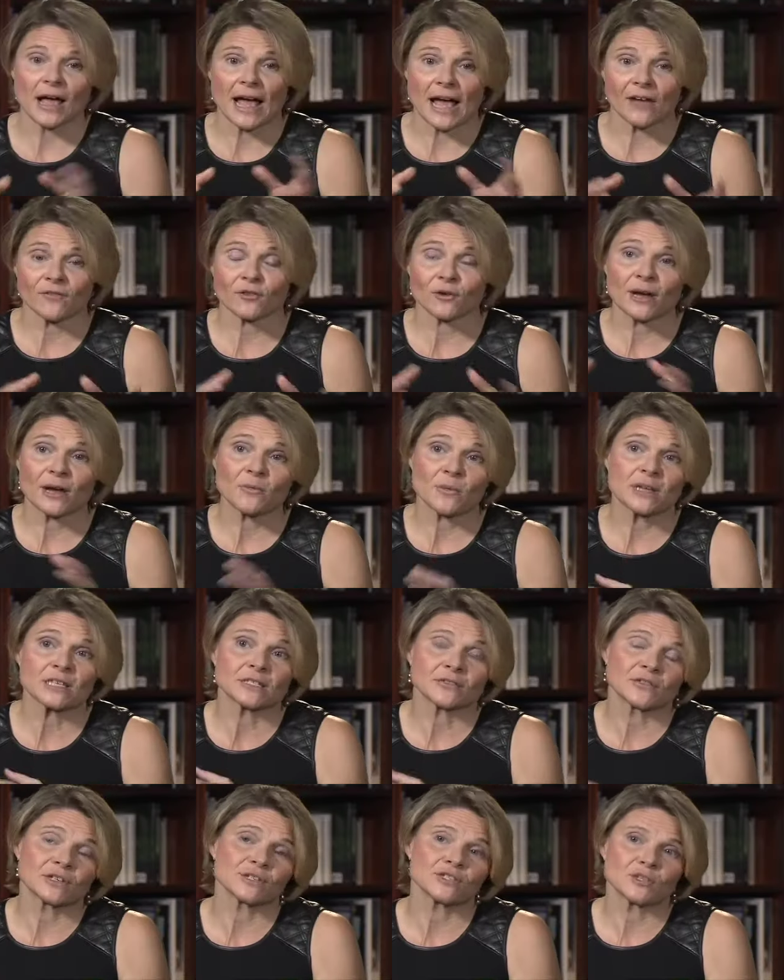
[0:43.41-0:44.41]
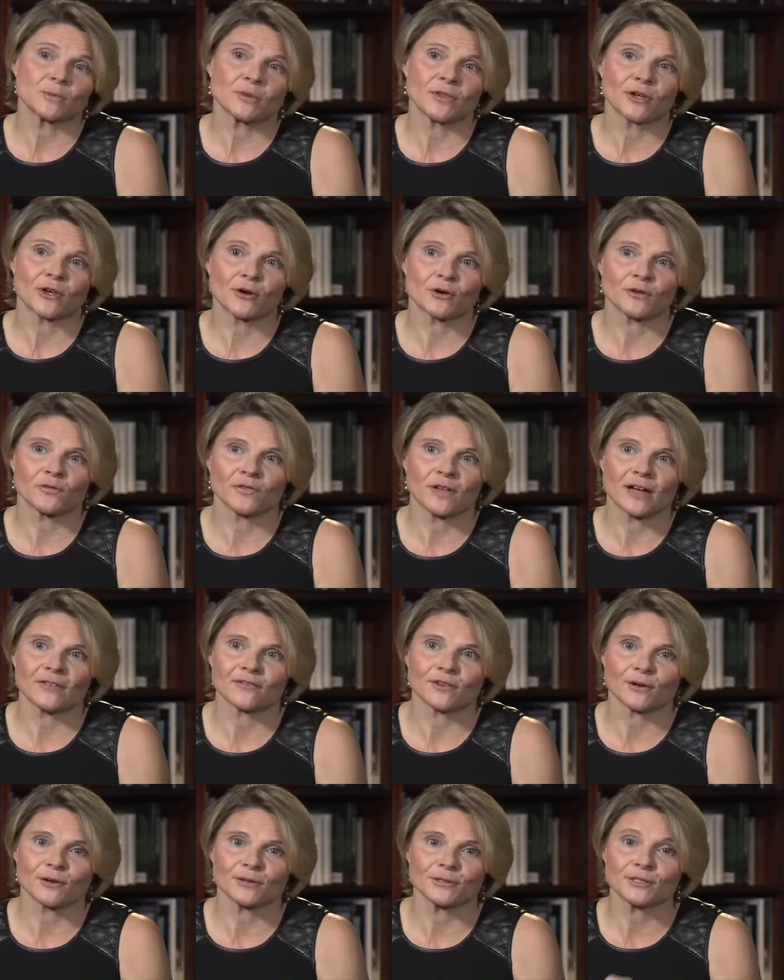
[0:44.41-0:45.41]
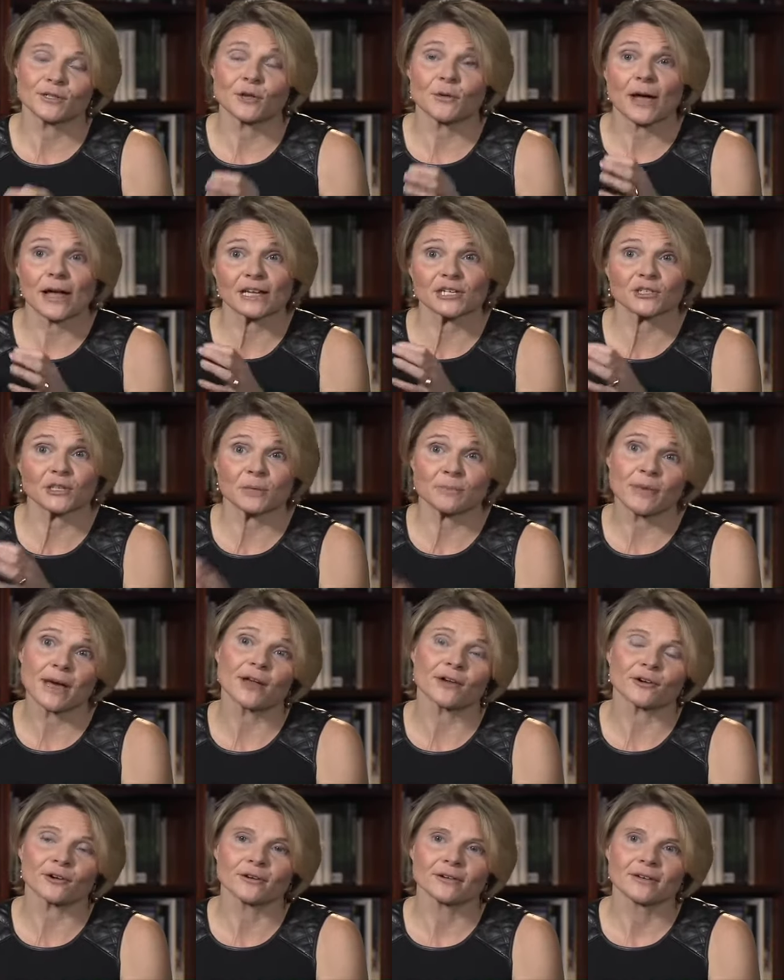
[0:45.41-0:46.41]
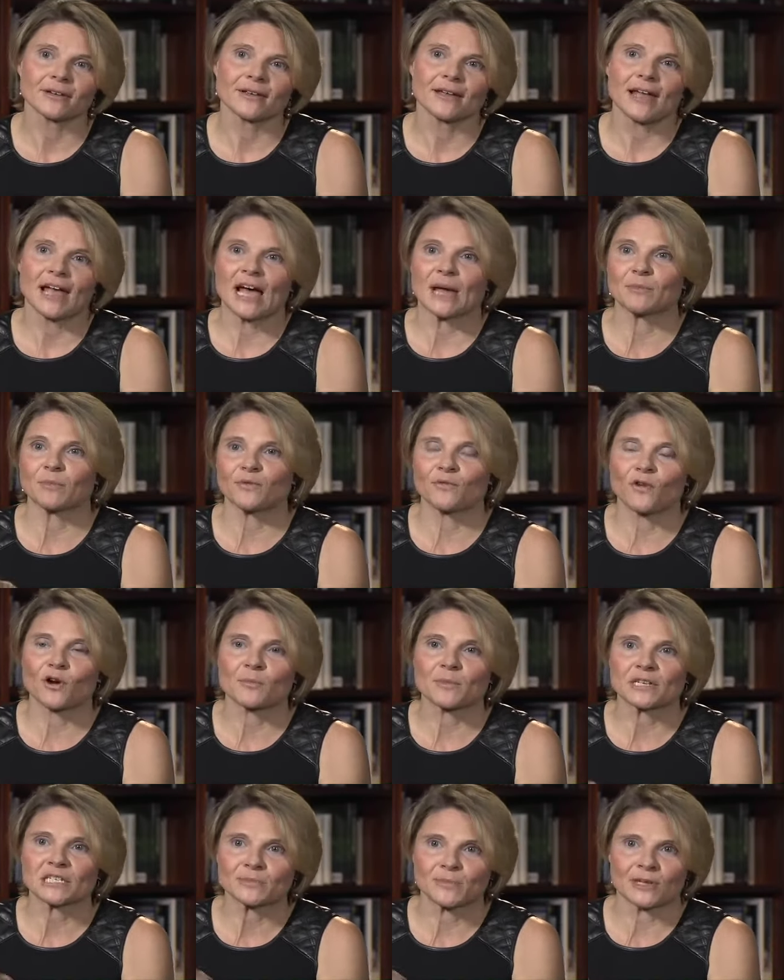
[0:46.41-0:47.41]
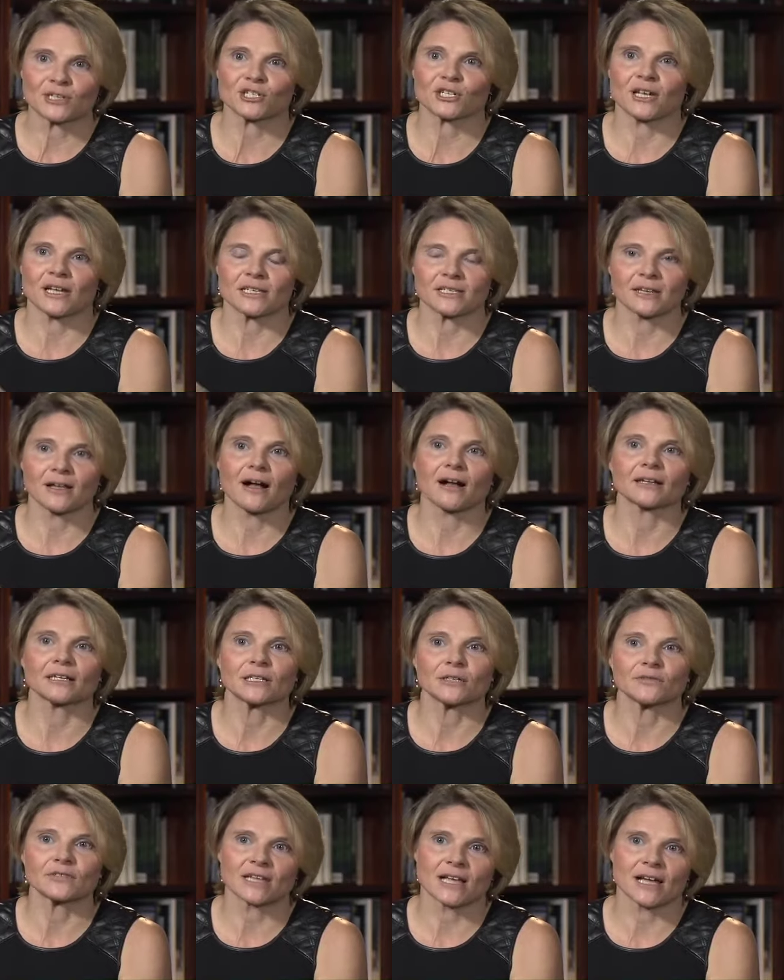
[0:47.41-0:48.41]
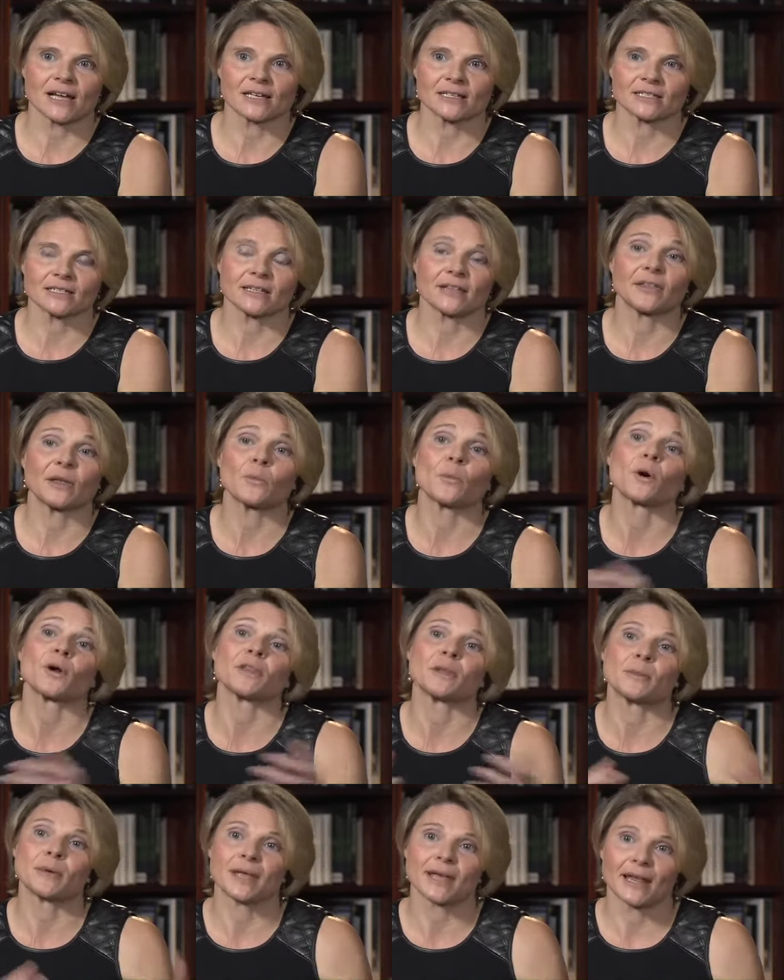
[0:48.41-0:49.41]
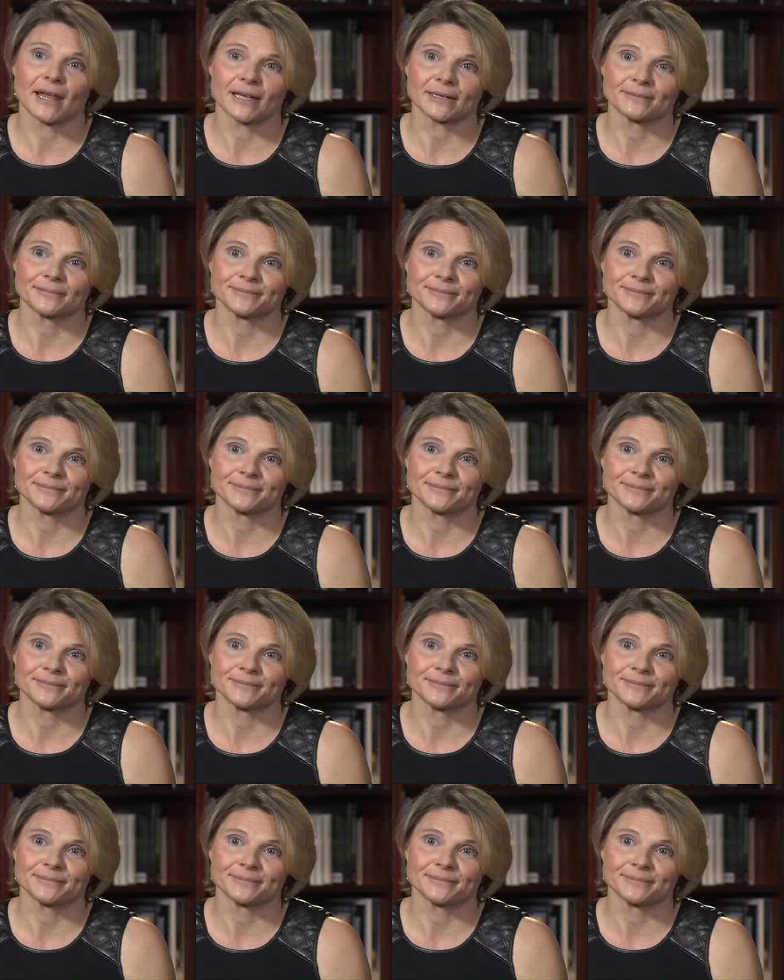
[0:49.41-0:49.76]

after 8 weeks of consuming the cocoa flavanols, they're actually better at performing specialized cognitive tasks than they were in the beginning.